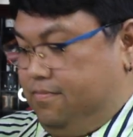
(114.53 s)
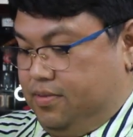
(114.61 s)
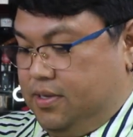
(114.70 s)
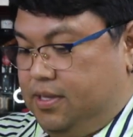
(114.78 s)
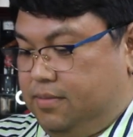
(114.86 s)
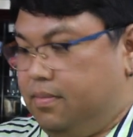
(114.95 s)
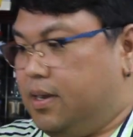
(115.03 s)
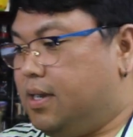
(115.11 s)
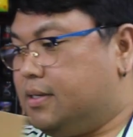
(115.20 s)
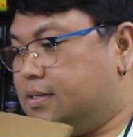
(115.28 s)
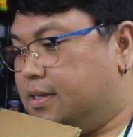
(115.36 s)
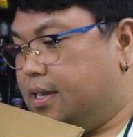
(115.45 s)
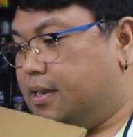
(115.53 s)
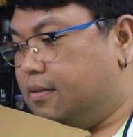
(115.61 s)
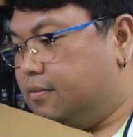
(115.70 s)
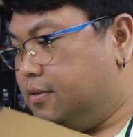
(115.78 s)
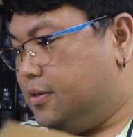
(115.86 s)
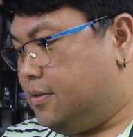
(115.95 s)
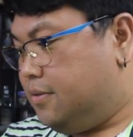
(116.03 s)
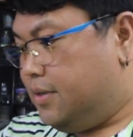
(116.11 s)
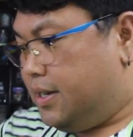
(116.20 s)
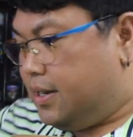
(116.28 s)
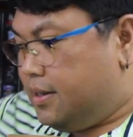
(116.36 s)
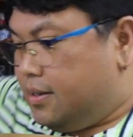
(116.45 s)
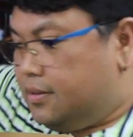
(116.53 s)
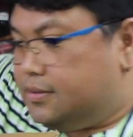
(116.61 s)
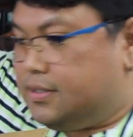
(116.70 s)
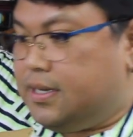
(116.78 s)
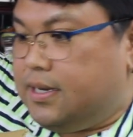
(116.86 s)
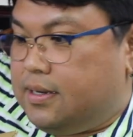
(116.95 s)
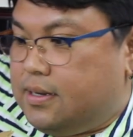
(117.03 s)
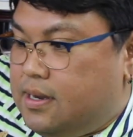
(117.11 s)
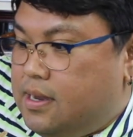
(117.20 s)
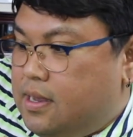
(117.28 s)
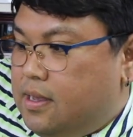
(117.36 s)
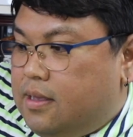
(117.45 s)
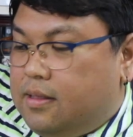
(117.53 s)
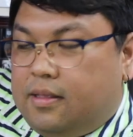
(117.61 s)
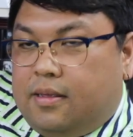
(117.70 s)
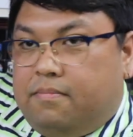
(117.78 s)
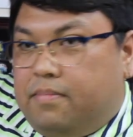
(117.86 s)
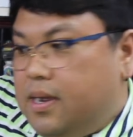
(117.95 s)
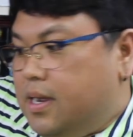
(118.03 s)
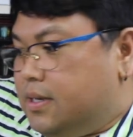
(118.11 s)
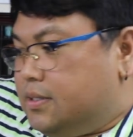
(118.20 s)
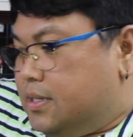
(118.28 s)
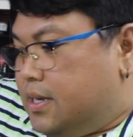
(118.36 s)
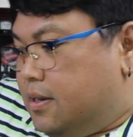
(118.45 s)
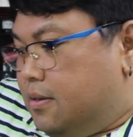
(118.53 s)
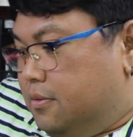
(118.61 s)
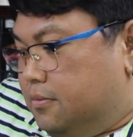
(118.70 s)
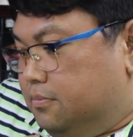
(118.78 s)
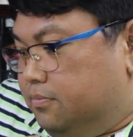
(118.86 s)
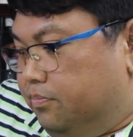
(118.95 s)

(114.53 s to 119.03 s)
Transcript: put the box down real quick and I'll take the box out.